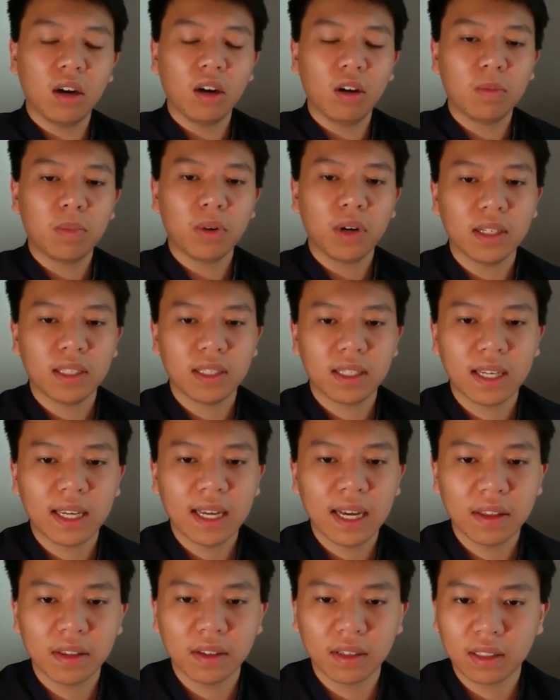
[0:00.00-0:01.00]
all brought
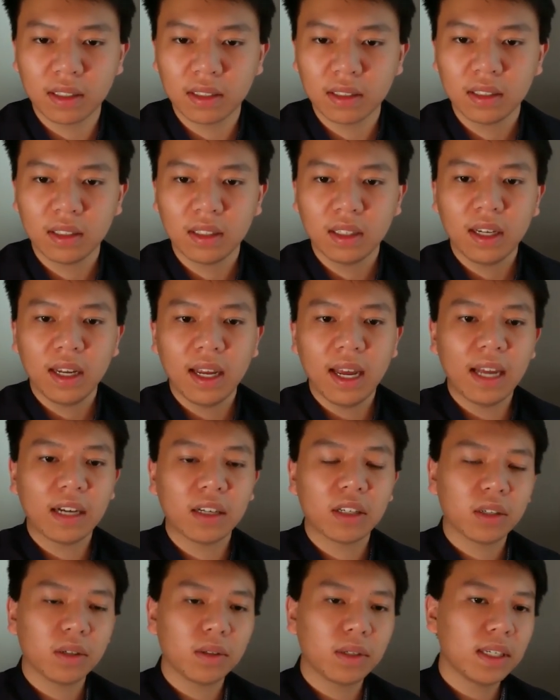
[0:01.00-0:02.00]
together and
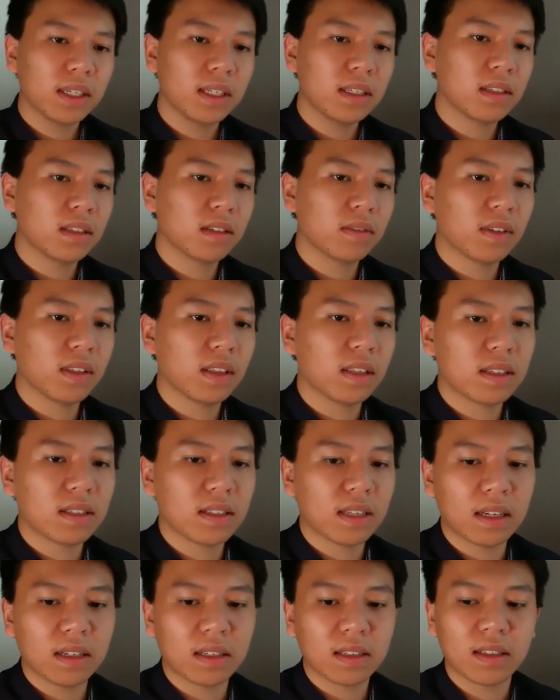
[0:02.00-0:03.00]
cohesive in the
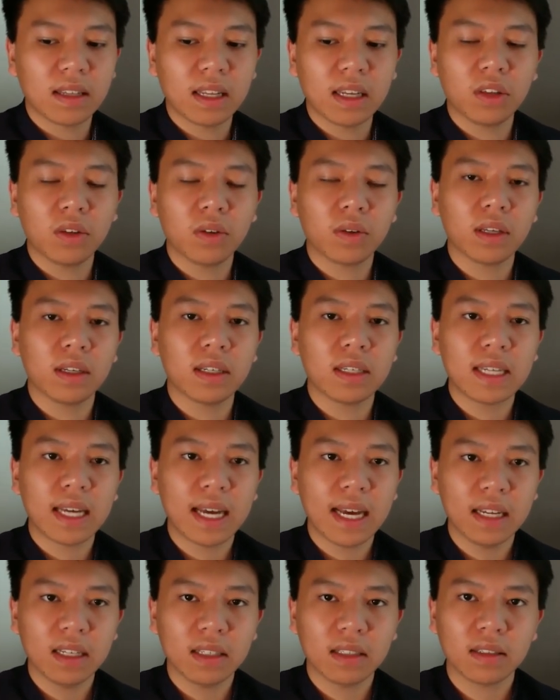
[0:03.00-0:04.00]
sense that you can
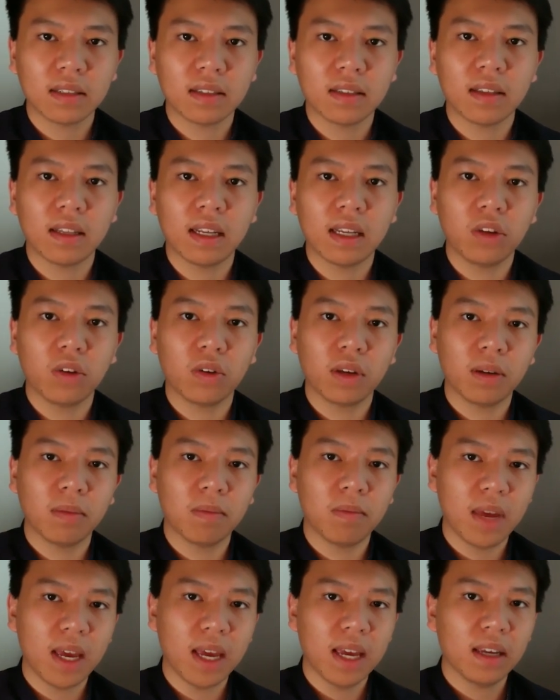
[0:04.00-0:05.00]
test, that you
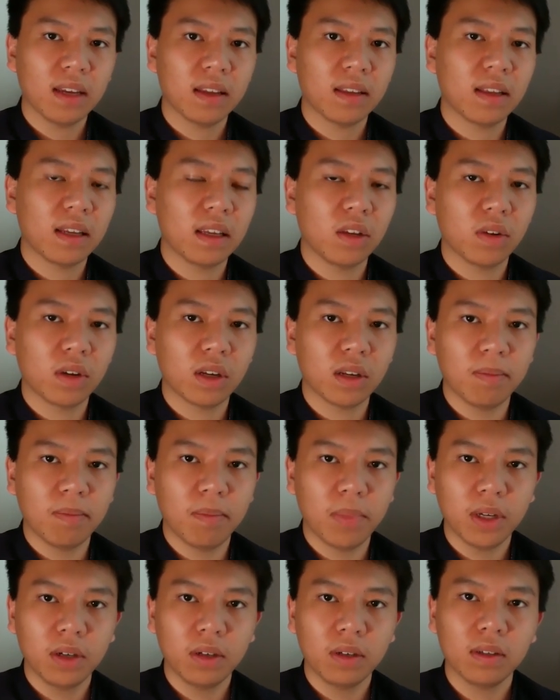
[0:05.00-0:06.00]
can make, that you can
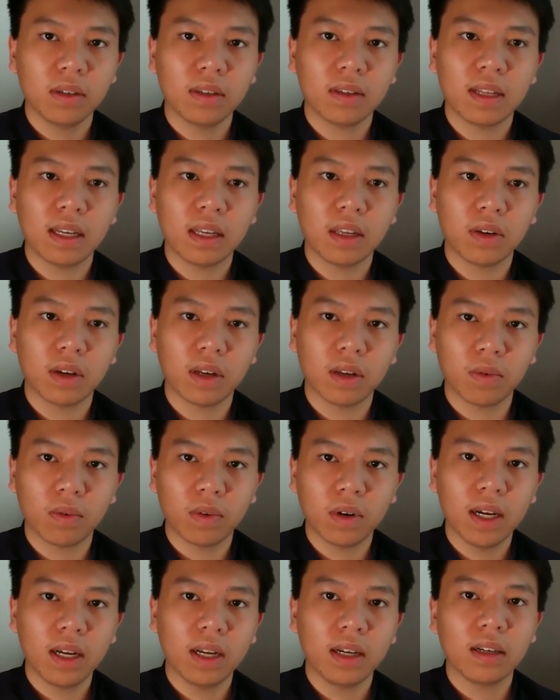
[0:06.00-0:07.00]
build, that you can
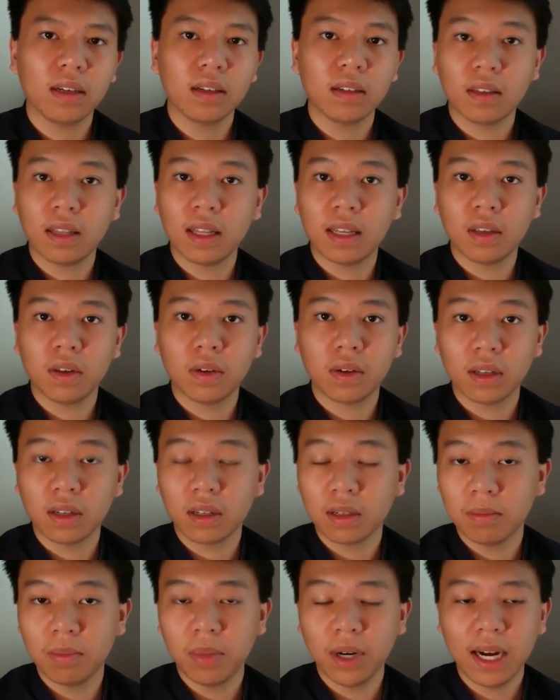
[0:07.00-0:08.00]
run, that you can
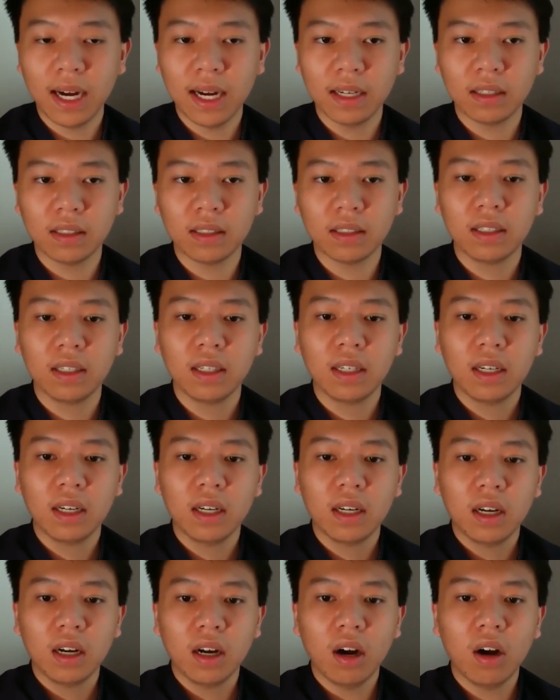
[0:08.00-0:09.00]
compile,
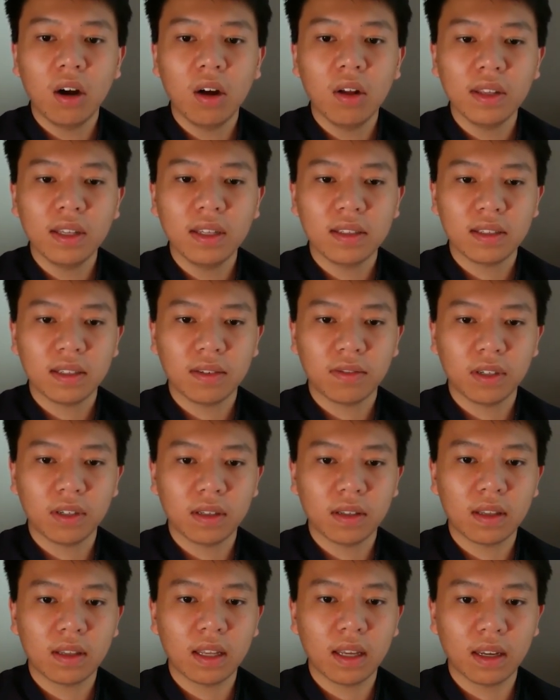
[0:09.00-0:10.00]
all these
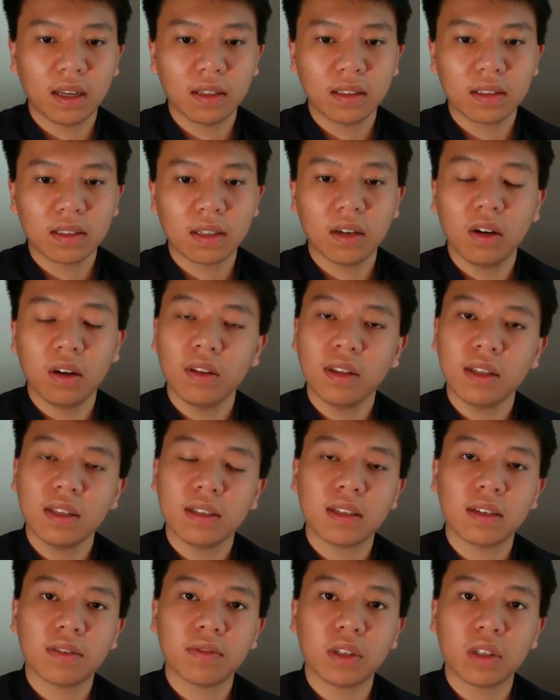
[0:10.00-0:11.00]
different things and all
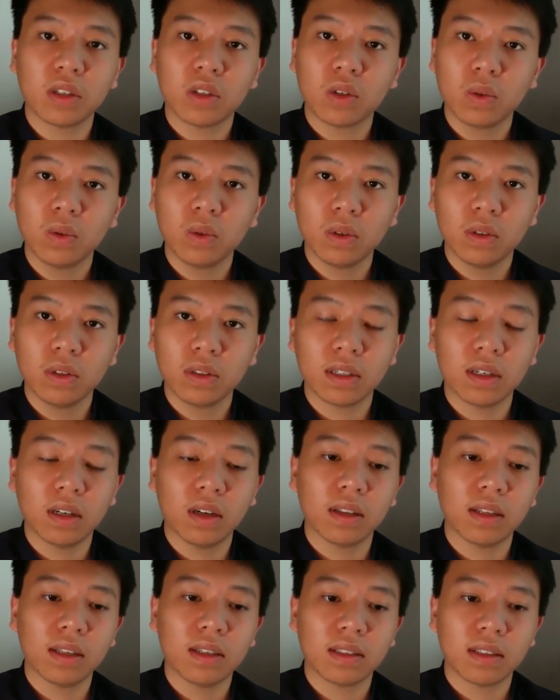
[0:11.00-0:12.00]
these different tools and
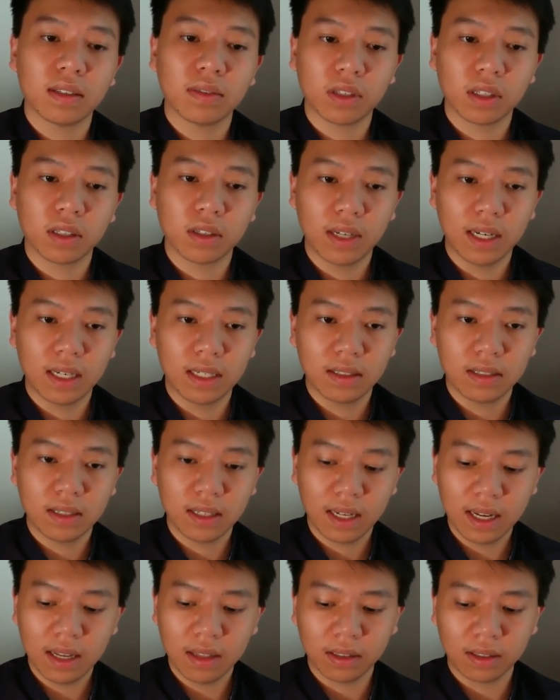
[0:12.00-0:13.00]
all these different crates
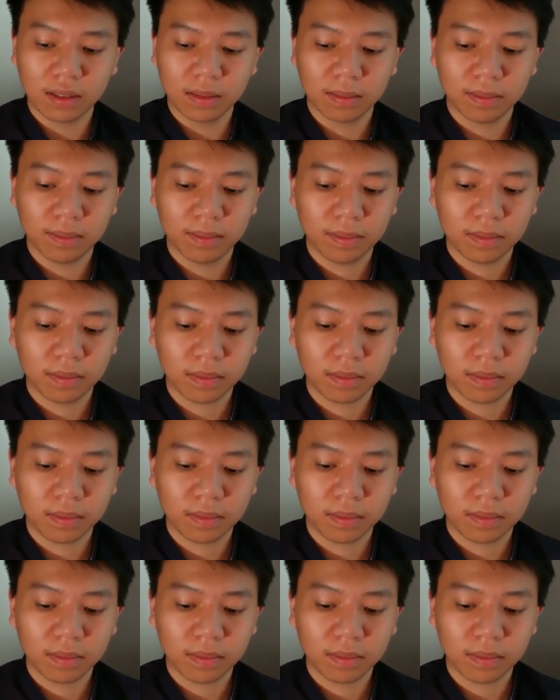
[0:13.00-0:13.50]
together.